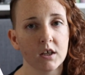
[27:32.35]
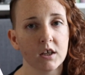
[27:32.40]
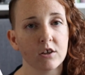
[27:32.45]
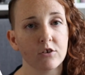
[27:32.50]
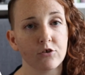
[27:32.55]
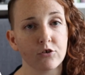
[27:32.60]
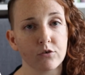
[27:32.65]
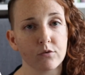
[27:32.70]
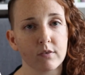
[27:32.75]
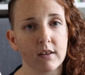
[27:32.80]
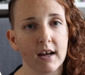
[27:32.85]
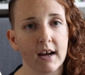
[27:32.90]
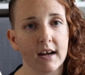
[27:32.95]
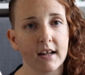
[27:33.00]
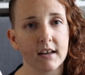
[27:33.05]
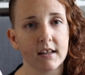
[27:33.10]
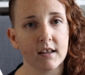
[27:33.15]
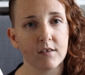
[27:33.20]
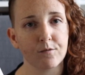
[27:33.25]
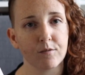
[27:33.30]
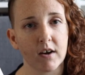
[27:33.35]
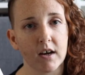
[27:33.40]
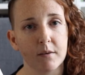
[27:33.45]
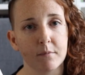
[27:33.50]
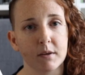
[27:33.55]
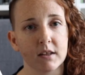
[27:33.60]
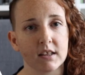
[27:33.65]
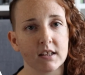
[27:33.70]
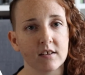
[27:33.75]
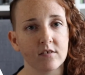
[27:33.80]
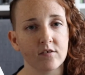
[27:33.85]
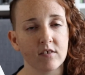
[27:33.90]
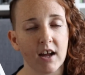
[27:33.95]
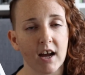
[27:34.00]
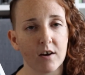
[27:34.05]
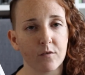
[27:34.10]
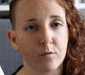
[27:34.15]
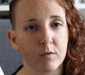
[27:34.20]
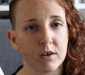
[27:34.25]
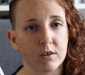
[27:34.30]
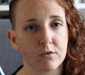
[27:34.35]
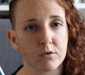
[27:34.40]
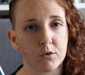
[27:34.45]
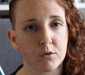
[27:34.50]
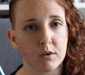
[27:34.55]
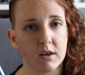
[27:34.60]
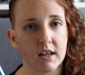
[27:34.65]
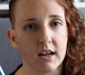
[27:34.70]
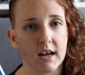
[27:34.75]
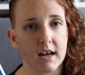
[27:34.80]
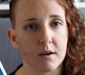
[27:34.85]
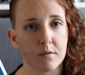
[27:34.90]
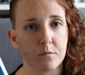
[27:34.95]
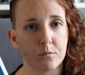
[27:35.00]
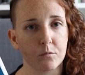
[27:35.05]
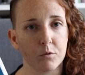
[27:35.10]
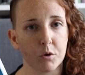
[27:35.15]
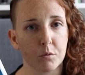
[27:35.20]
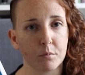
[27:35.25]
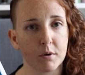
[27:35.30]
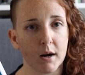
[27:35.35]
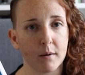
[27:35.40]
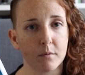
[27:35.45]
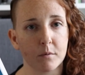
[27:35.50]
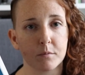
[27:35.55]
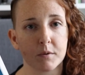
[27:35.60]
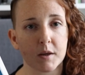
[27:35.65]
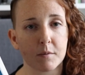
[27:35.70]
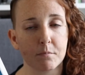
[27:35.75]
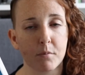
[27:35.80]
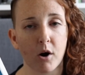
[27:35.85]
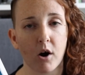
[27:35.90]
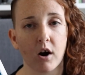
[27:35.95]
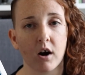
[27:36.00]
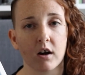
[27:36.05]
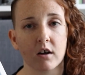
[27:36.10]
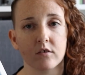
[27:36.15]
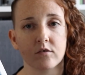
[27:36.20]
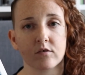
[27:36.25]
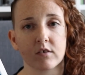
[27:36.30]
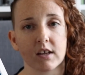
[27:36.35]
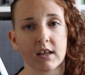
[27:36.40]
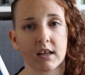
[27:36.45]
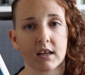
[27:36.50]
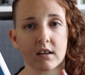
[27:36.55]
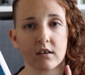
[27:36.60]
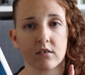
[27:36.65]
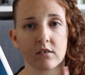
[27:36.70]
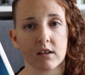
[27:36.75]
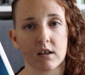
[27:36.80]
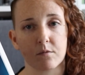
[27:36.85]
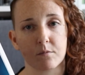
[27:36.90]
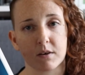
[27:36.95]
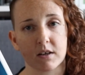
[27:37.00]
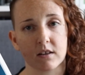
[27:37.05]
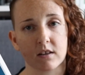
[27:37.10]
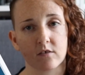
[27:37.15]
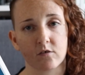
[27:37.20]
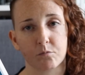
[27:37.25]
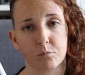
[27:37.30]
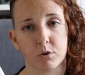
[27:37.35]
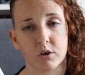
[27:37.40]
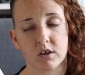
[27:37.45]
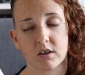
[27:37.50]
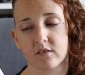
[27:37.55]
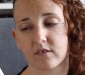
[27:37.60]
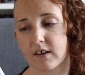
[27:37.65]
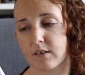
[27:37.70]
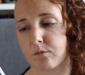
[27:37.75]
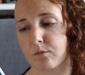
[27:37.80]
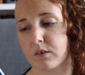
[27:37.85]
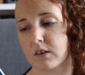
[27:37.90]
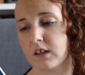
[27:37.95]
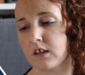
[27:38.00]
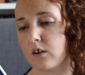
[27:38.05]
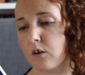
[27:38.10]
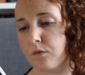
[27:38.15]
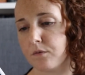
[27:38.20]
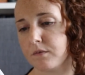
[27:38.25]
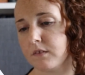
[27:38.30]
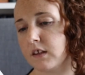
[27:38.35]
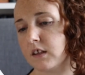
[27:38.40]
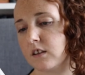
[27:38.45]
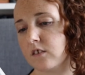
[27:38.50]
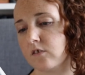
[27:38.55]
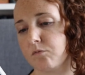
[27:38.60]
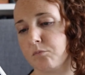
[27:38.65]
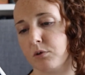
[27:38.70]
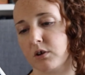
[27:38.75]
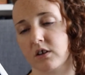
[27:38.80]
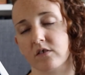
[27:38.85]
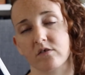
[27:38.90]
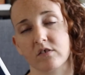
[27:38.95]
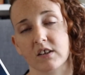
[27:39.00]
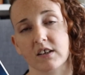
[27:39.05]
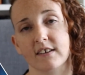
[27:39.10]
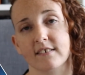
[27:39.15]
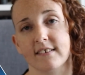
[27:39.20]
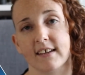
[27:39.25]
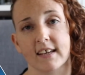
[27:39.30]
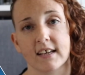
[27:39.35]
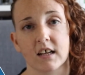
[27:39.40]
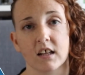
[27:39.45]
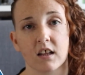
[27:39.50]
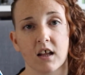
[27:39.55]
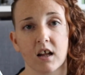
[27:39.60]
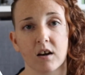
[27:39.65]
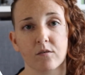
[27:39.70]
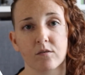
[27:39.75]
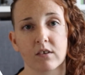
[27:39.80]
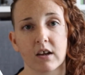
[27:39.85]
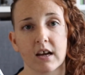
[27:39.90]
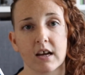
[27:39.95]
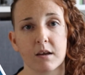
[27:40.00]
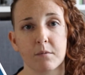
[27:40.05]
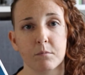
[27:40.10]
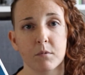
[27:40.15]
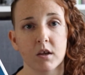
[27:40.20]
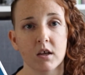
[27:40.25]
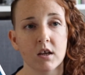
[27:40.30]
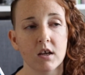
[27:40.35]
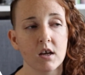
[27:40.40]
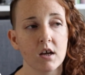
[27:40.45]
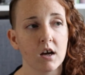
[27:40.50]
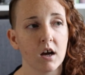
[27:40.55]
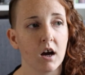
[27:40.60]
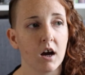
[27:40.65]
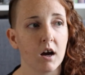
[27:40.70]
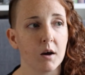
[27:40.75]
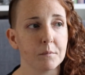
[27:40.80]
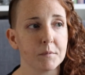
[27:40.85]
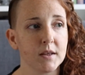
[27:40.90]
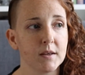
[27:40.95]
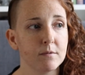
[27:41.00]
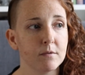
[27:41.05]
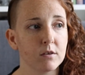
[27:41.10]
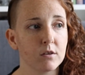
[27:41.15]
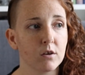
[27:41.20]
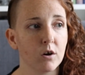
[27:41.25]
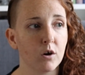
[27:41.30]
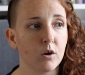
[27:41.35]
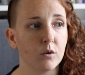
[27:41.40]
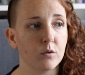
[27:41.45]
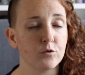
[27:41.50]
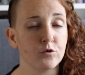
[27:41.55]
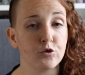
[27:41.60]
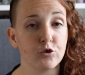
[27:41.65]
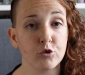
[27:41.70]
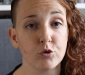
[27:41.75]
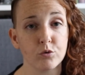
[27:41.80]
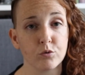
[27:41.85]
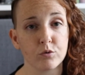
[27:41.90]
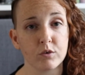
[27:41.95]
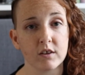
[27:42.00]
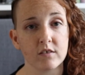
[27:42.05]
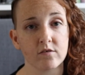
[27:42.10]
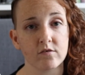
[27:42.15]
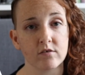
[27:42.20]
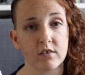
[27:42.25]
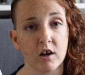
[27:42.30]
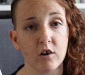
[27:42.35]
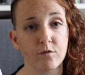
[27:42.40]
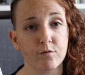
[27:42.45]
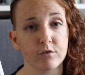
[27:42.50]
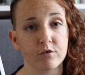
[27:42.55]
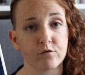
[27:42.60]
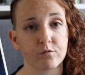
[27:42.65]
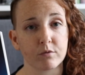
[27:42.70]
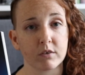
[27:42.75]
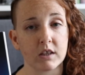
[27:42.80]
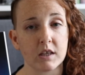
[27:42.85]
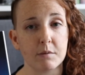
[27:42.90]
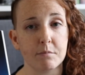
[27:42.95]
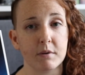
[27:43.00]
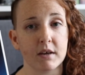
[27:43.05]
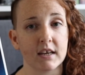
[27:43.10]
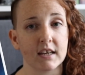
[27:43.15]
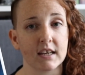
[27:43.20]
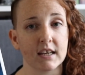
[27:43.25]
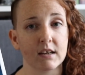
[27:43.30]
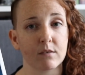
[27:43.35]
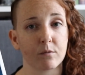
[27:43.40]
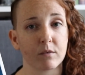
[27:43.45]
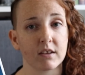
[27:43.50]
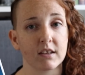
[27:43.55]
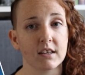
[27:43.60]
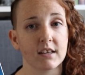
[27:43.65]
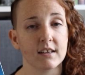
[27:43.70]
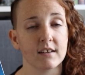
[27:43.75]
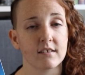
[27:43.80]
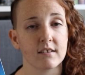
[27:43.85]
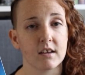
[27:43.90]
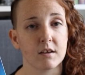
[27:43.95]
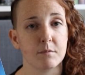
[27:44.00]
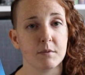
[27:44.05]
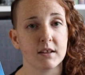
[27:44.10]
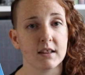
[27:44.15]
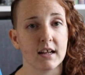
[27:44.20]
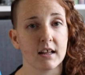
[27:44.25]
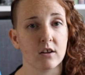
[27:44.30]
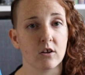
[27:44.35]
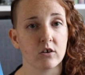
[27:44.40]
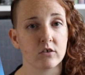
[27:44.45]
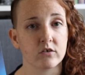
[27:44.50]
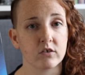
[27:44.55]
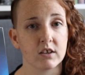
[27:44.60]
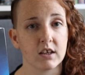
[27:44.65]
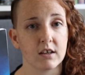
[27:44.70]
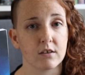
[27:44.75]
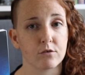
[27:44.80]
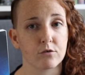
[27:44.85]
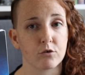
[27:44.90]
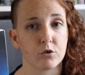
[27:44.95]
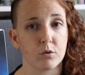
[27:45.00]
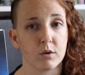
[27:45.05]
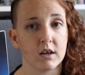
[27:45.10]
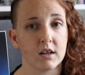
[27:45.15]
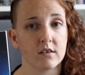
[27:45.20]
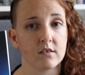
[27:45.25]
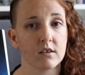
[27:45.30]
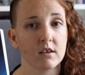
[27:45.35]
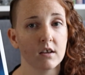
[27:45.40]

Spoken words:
do that. If I'm at least halfway through it, I will probably pause and then read this book, because I really don't think this book is going to take a lot of time. Even though Dune itself was really big, it really didn't take me that long to get through it.